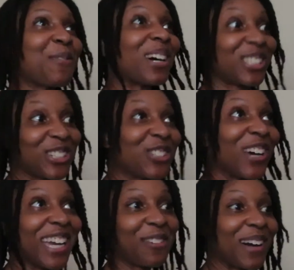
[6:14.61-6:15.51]
washer and
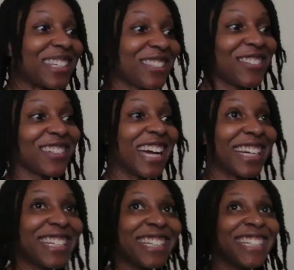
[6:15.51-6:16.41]
dryer while I still
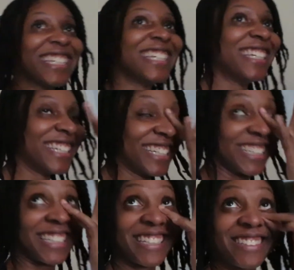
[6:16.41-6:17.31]
got it
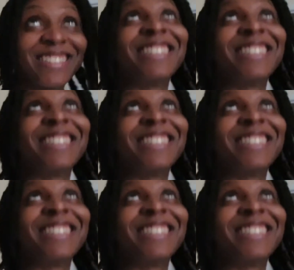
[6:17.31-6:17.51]
so